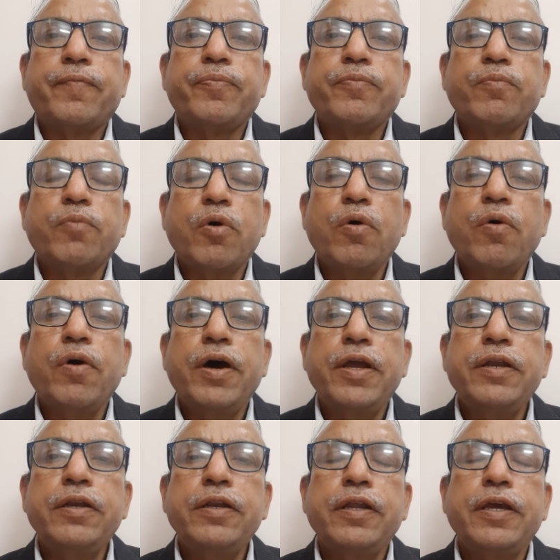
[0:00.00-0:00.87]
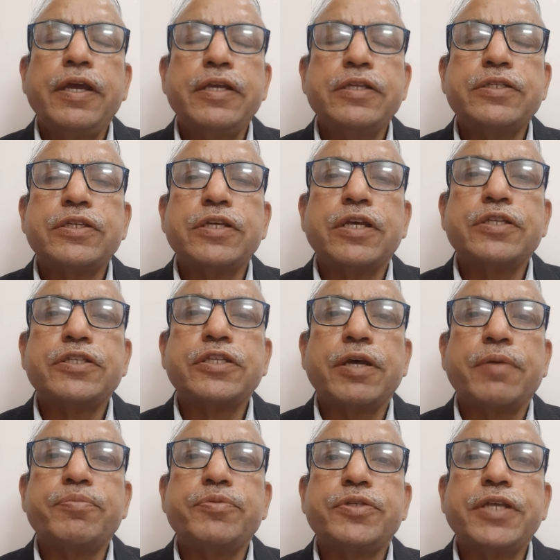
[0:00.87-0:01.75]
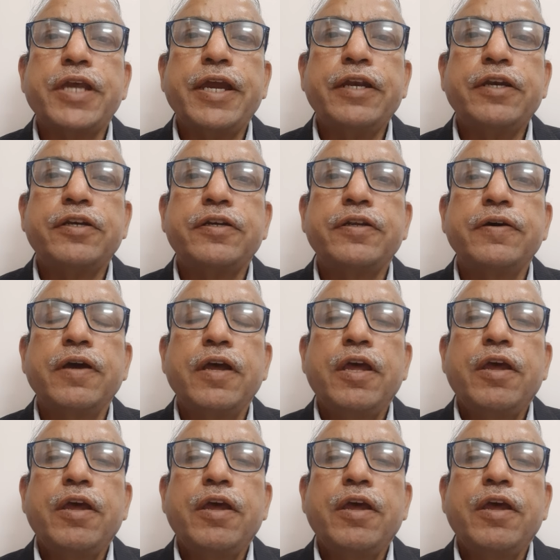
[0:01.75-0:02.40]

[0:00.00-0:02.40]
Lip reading: Mohan is subject,